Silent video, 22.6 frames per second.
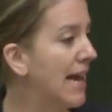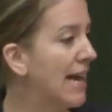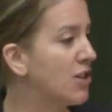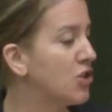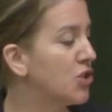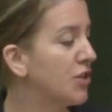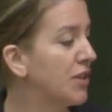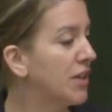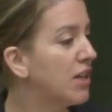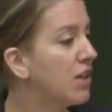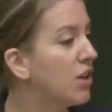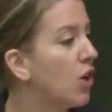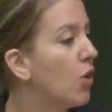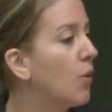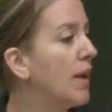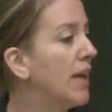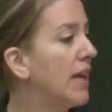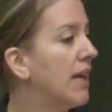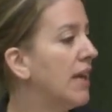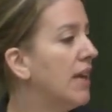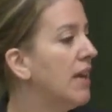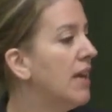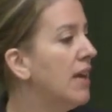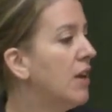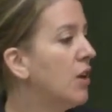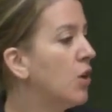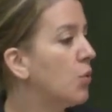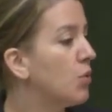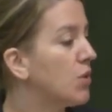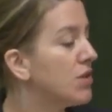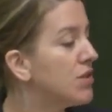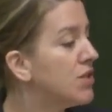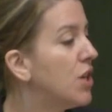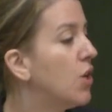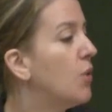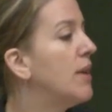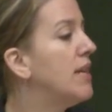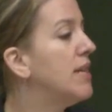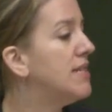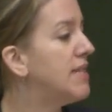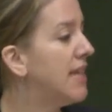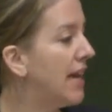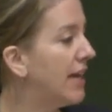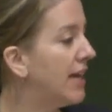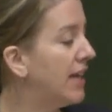actually going who were so
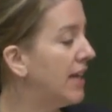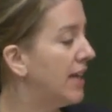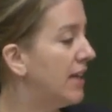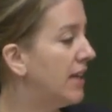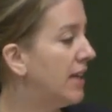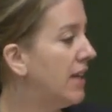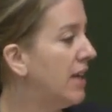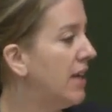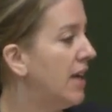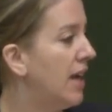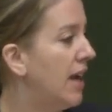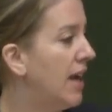indebted